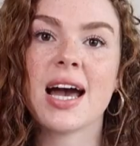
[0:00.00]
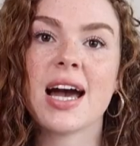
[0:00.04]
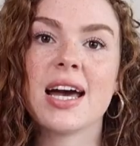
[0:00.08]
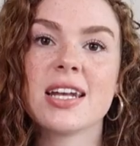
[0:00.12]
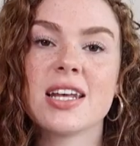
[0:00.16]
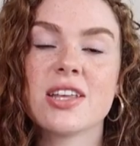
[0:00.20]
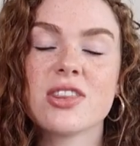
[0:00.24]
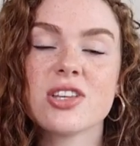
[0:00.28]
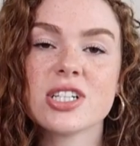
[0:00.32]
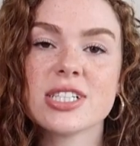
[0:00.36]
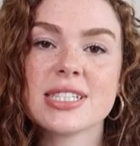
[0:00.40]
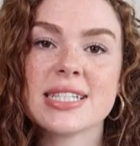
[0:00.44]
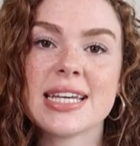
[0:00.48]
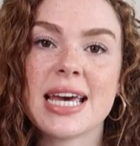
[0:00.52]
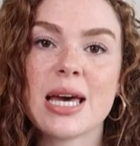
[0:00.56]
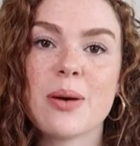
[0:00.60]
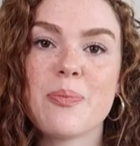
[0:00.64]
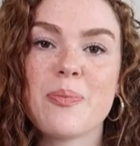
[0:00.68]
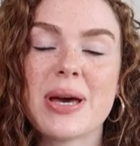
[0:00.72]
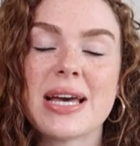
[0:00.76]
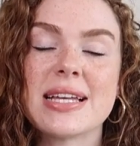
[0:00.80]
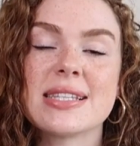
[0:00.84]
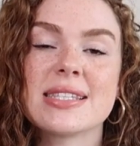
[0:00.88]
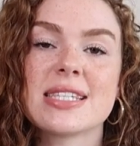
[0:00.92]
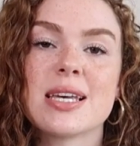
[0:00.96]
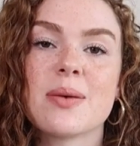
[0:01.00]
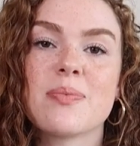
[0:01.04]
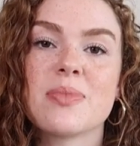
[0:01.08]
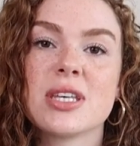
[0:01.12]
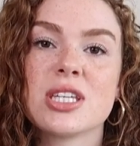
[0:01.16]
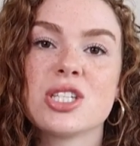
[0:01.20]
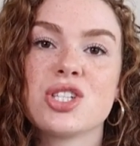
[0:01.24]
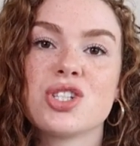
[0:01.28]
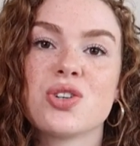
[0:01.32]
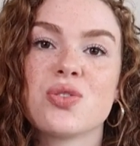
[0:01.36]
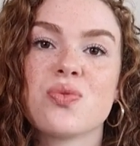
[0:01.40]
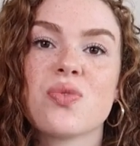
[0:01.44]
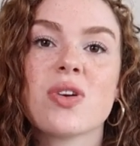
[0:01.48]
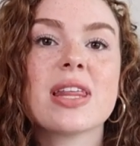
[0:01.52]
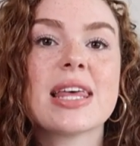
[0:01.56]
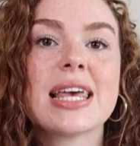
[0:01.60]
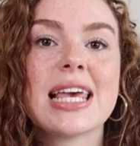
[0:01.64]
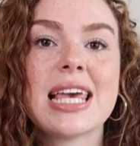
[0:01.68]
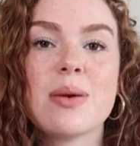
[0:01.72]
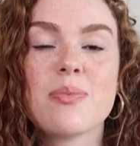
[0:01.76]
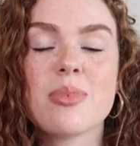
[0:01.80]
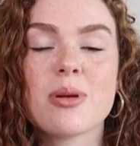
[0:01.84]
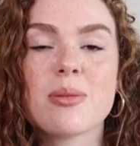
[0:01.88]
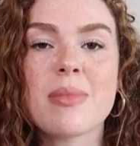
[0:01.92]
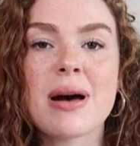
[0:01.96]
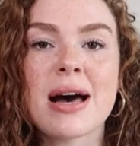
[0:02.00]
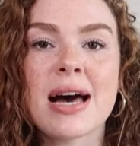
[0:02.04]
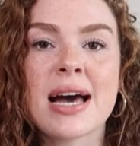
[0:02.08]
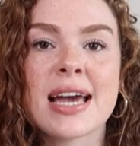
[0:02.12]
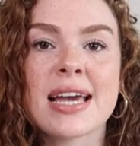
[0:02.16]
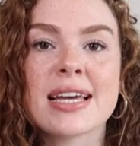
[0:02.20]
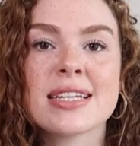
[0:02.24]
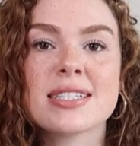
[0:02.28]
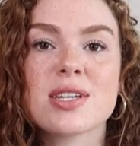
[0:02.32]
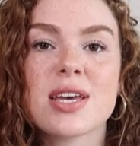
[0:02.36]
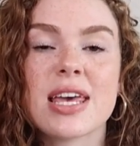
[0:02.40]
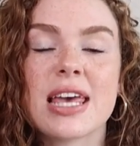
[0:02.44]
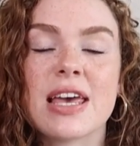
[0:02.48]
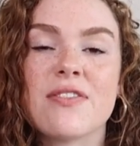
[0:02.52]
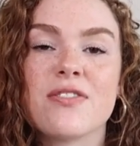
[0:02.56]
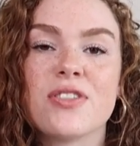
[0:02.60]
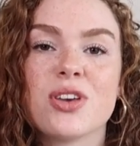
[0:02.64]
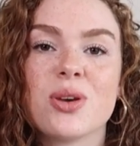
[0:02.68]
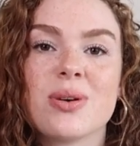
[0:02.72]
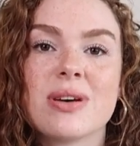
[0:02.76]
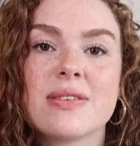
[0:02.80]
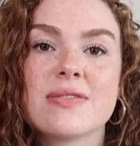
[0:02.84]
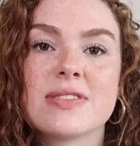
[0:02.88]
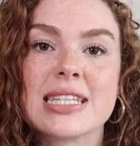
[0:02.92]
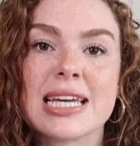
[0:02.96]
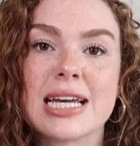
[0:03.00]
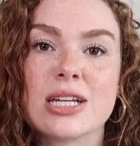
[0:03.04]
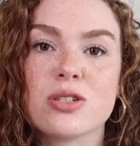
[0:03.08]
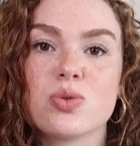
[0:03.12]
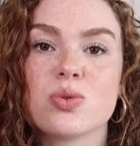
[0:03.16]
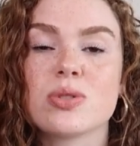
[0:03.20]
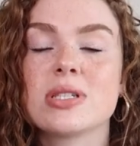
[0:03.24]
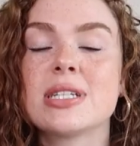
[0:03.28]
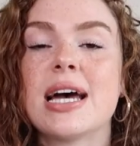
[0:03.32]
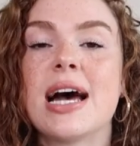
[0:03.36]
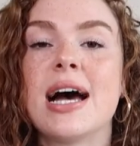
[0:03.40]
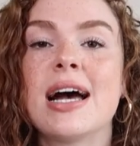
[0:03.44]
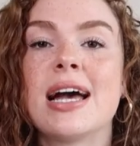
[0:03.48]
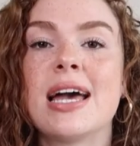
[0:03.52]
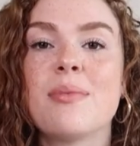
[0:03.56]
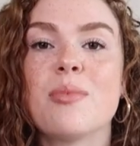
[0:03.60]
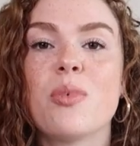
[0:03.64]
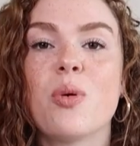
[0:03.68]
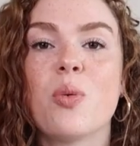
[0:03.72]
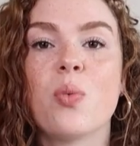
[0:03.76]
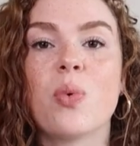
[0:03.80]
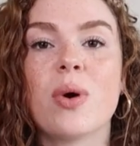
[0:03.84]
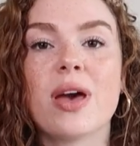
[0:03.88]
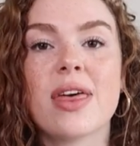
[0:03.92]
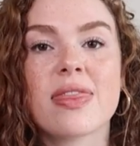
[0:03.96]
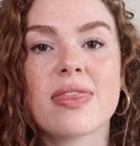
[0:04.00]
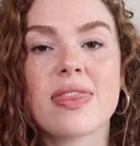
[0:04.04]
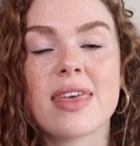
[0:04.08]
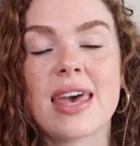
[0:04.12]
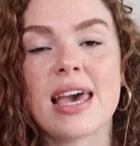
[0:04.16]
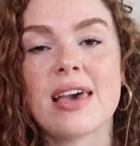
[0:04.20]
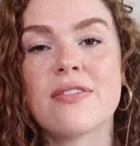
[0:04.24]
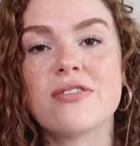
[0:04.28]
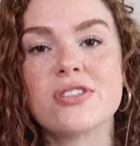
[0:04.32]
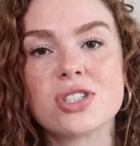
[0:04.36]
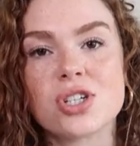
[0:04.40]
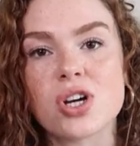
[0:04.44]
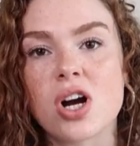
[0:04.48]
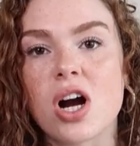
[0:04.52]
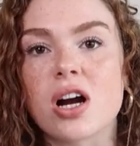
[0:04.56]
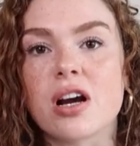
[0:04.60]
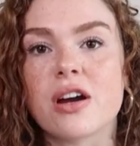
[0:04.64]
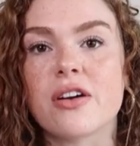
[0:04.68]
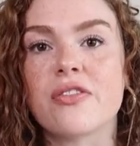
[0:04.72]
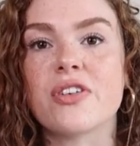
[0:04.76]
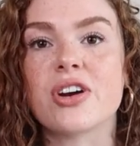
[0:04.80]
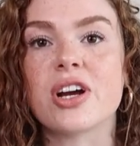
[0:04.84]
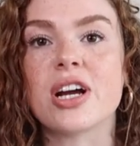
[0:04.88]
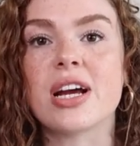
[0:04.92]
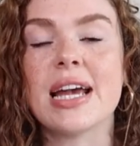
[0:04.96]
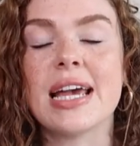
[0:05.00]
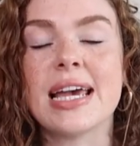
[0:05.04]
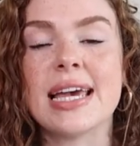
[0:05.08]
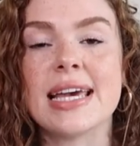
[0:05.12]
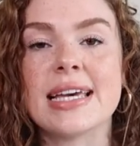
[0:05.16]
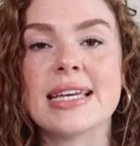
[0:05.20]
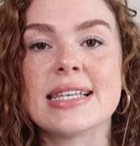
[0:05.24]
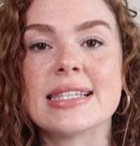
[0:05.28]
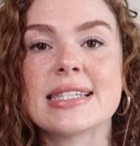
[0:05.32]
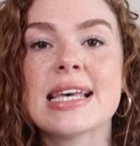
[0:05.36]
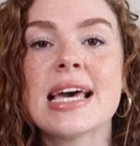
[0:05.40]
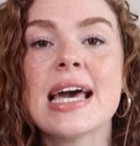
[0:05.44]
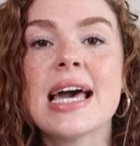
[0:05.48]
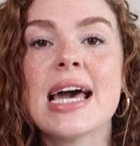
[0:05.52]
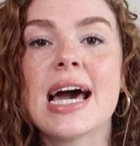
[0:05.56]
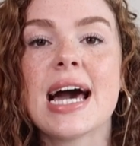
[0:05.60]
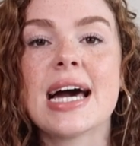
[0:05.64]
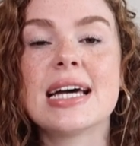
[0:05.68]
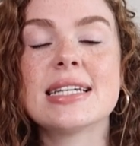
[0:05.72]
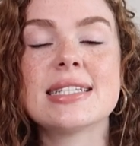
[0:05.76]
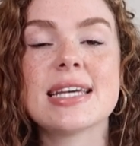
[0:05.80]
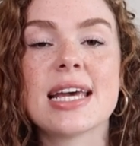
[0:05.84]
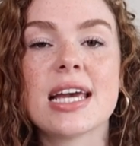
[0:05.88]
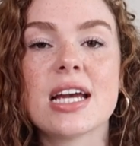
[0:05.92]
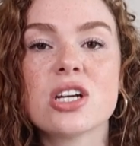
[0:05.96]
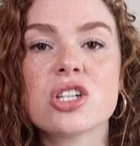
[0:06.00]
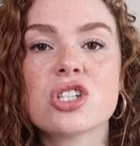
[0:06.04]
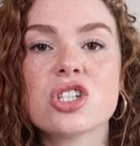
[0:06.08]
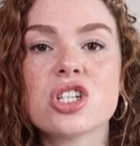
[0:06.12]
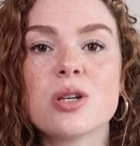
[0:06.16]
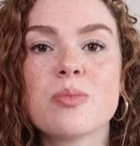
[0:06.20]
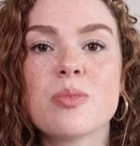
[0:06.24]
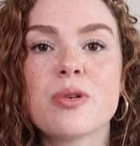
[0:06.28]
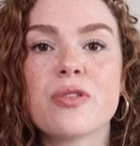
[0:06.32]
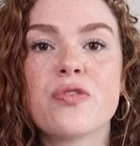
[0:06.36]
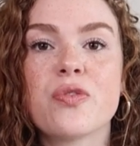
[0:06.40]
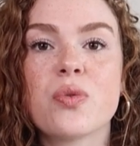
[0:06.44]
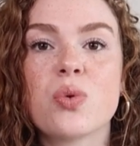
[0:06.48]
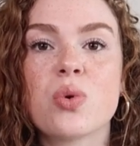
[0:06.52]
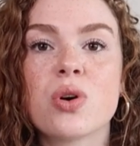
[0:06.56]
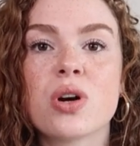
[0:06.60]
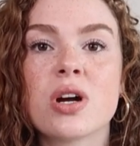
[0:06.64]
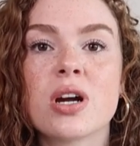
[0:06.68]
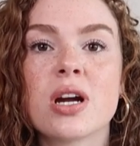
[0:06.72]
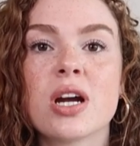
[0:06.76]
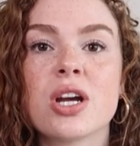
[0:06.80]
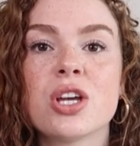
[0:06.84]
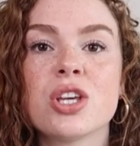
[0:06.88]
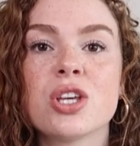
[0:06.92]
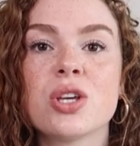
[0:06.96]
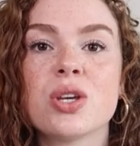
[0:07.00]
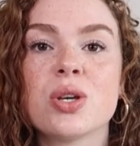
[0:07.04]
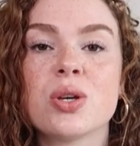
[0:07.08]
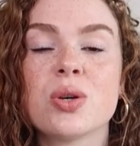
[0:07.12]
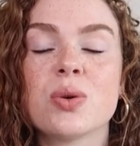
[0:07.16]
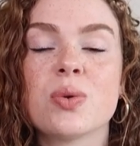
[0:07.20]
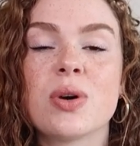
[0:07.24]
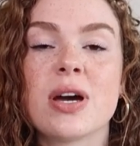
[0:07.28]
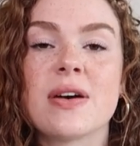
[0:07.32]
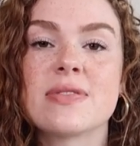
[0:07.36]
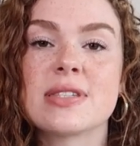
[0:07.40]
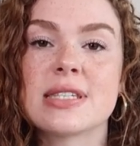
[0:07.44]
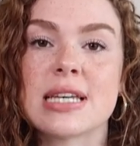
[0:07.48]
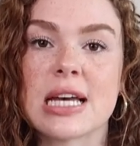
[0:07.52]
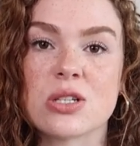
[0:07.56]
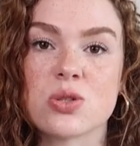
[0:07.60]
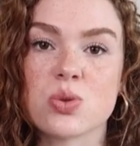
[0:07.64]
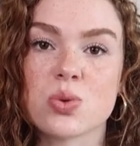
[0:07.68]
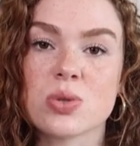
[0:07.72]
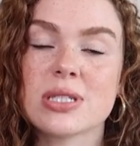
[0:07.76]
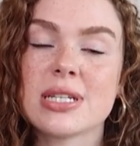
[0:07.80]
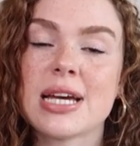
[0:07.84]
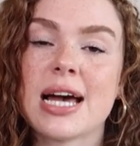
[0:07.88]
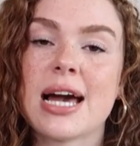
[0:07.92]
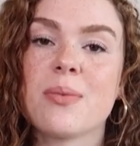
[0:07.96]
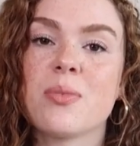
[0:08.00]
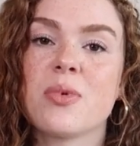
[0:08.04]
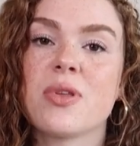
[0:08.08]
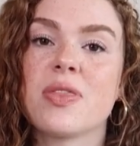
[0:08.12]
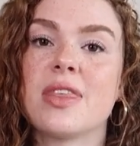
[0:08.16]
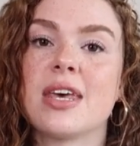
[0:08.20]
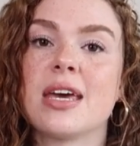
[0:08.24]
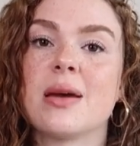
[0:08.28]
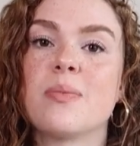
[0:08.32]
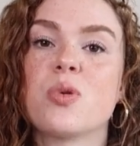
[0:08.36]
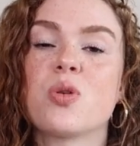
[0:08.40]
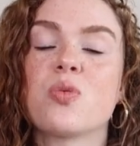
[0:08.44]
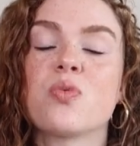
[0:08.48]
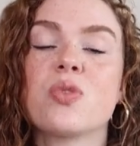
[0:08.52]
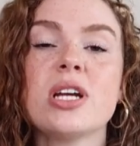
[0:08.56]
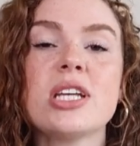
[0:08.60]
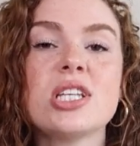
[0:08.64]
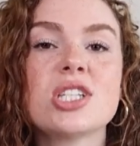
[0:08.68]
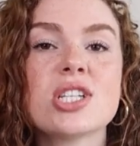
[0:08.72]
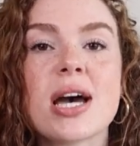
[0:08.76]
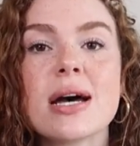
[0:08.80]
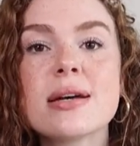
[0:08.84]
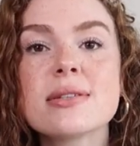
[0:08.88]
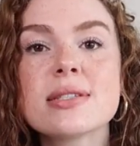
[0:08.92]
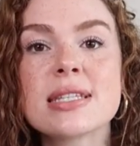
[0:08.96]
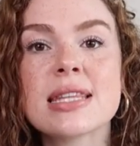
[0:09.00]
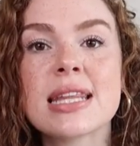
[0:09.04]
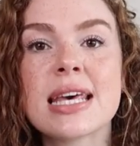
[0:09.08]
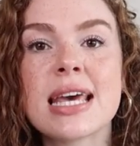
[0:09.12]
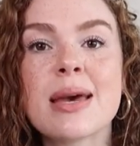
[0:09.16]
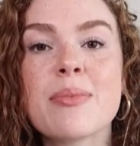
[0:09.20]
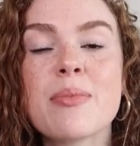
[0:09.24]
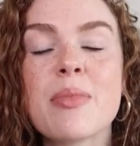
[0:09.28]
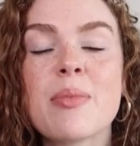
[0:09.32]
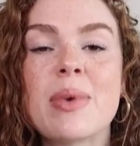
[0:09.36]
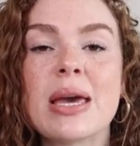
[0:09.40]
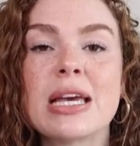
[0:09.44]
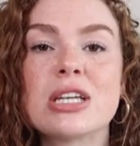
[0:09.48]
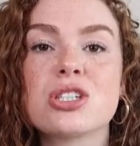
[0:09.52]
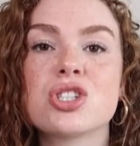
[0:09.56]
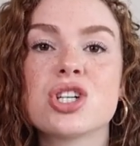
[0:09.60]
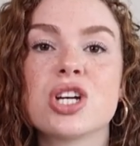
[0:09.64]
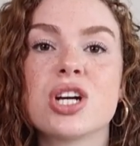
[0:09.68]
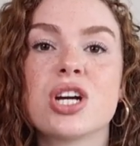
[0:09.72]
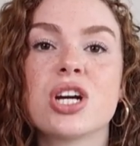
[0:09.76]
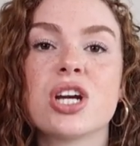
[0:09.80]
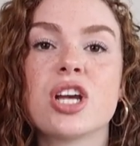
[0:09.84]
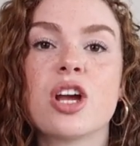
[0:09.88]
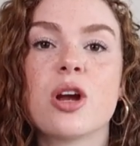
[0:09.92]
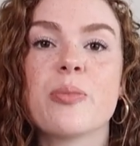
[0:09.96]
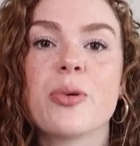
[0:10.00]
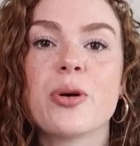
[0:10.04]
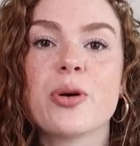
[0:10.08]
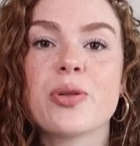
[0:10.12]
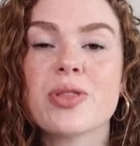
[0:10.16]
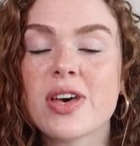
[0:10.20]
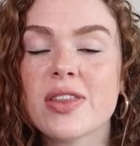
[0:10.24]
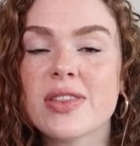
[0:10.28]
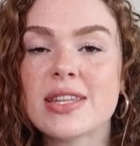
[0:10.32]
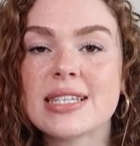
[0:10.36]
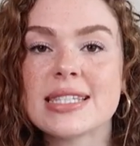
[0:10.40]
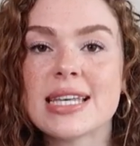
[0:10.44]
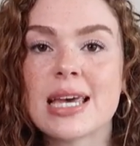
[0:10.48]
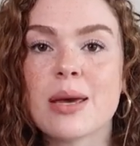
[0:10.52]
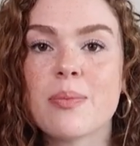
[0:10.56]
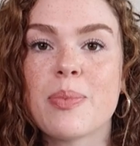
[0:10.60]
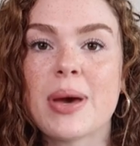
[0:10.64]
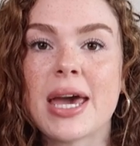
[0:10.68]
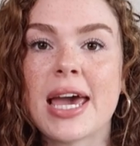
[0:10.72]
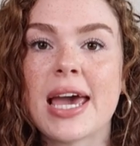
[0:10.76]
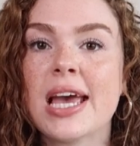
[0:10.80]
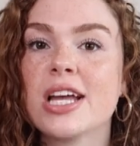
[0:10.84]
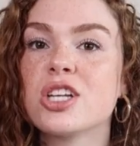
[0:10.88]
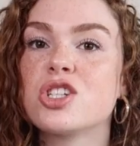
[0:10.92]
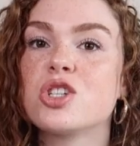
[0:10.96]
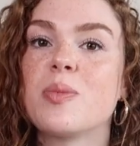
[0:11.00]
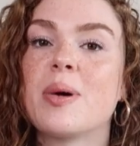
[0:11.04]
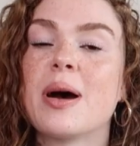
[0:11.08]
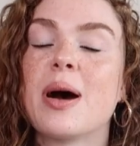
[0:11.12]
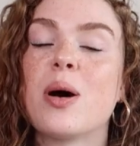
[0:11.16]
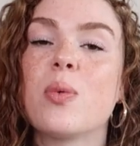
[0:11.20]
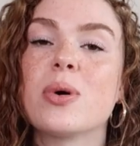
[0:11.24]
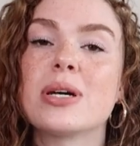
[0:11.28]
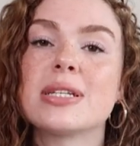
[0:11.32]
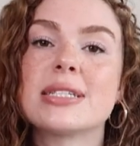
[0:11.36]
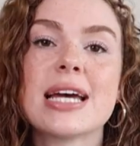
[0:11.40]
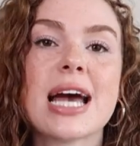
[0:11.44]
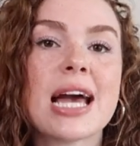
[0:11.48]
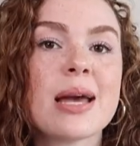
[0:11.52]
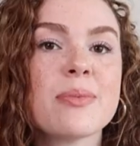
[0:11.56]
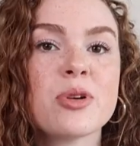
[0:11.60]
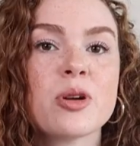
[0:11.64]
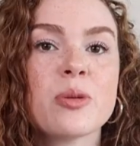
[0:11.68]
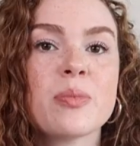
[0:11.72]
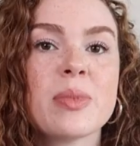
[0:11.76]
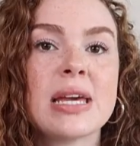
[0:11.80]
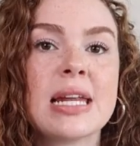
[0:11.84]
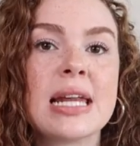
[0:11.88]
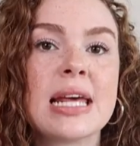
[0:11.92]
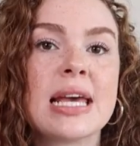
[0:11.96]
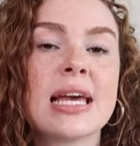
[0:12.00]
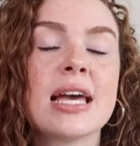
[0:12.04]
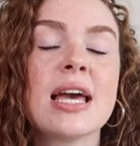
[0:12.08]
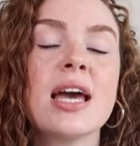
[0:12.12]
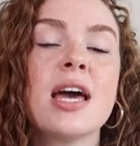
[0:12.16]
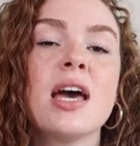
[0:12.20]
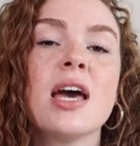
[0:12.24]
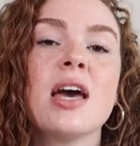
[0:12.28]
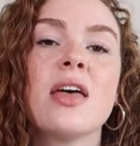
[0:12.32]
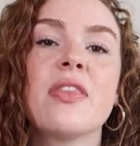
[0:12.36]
Another tip and something to really keep in mind if you have scheduled time with a photographer is a day or two before you have scheduled time with them, reach out to them, make sure you're both on the same page about what time you're meeting,